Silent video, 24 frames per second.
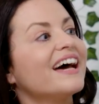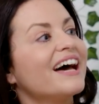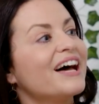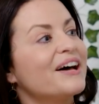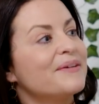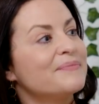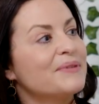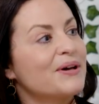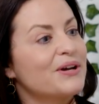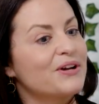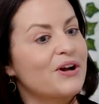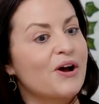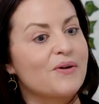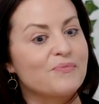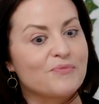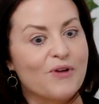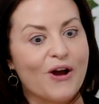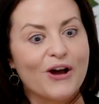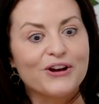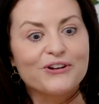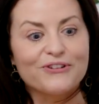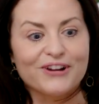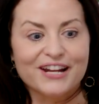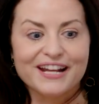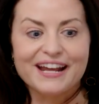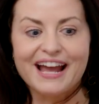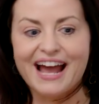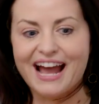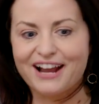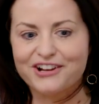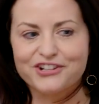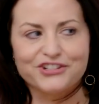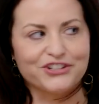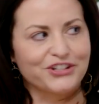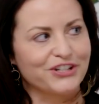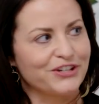um, a camaraderie,
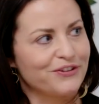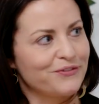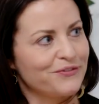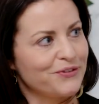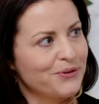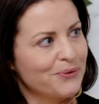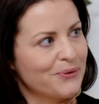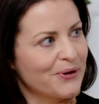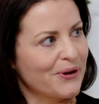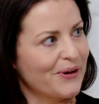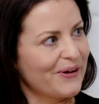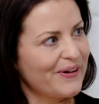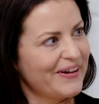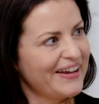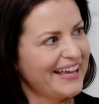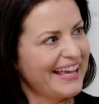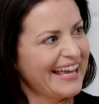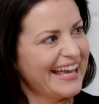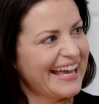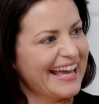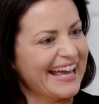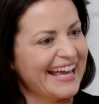actually, if you will.